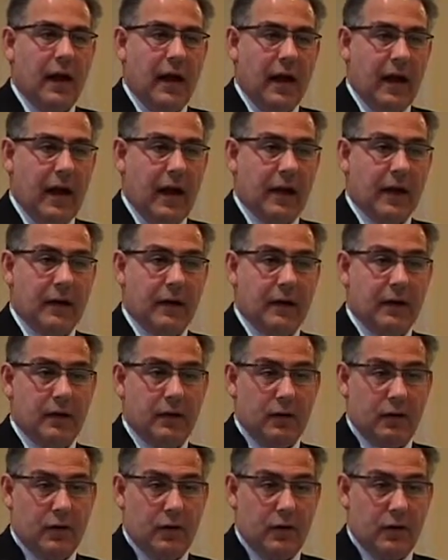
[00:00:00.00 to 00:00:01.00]

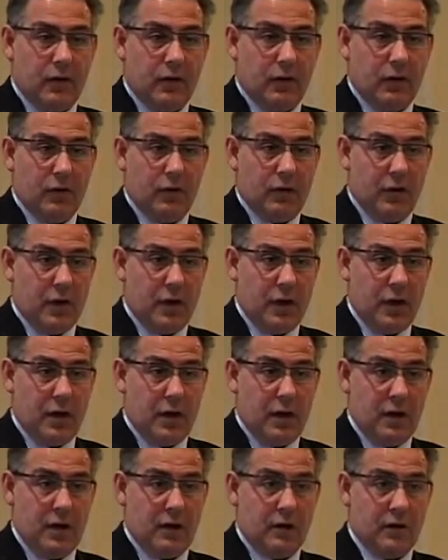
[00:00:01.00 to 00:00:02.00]
and
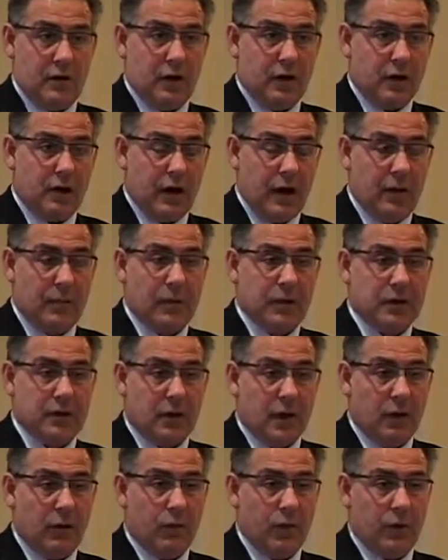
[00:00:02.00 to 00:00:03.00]
the claim
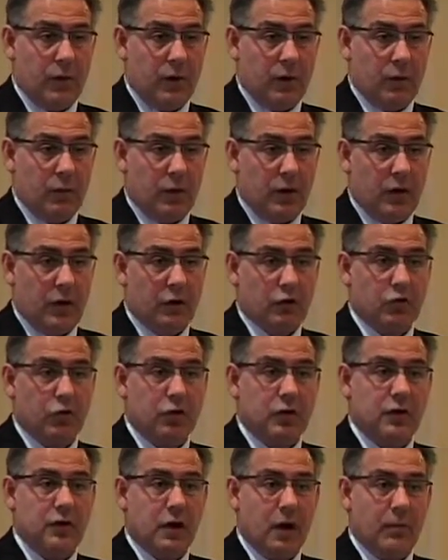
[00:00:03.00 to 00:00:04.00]
itself, when the
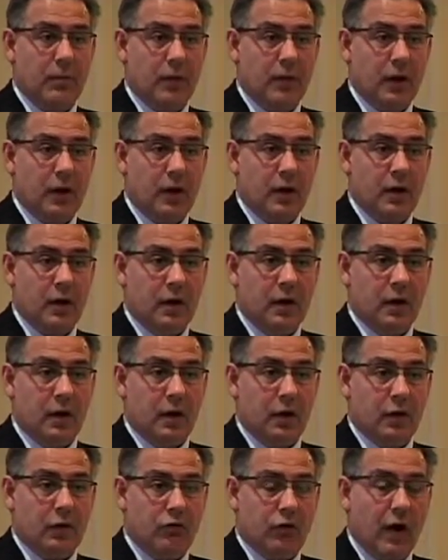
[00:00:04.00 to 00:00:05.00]
insurance company
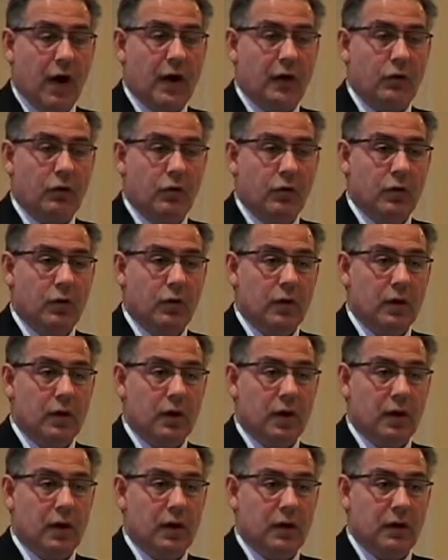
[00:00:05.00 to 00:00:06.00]
tried to
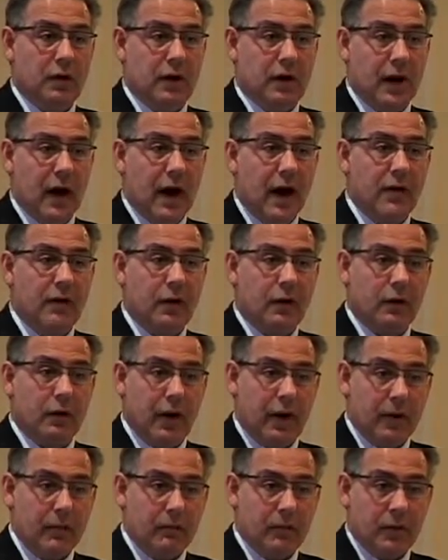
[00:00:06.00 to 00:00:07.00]
deny the
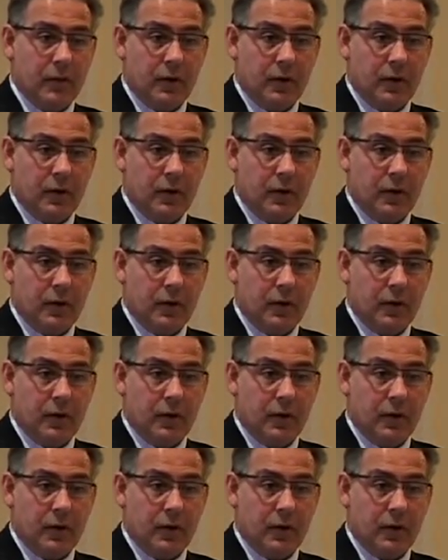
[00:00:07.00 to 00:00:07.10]
claim,